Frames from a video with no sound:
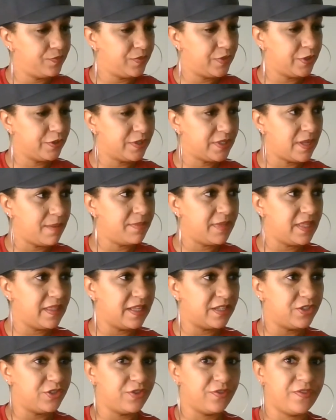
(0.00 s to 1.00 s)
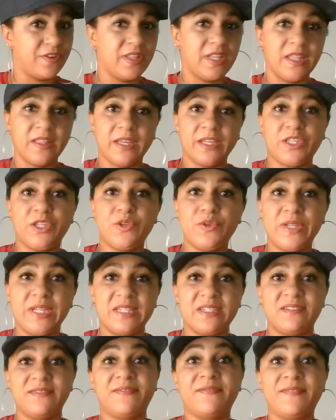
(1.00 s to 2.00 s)
There's something that you're feeling like you need
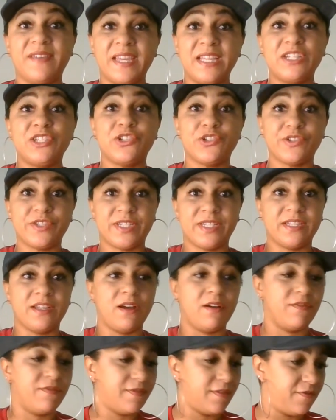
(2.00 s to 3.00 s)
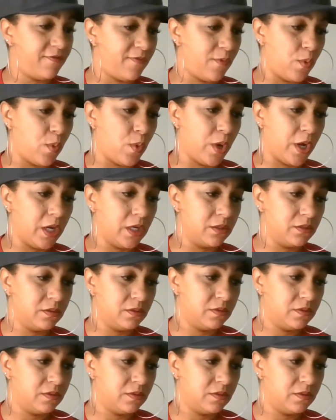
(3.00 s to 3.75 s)
to defend yourself for